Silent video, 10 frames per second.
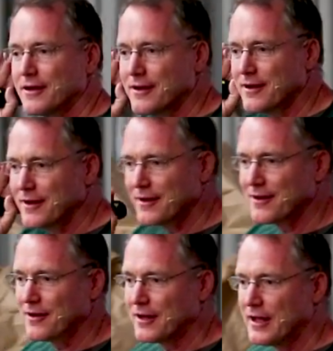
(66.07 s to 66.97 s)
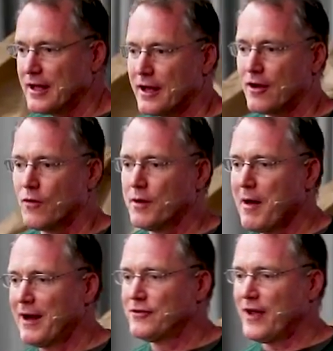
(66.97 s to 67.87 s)
Attributes. What
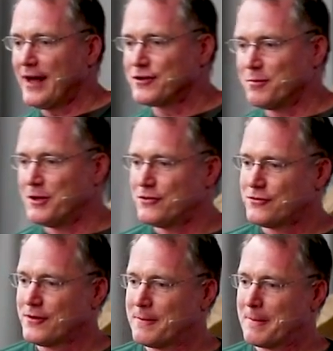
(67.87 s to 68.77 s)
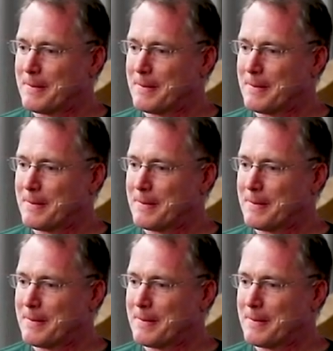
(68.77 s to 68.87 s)
about his attributes?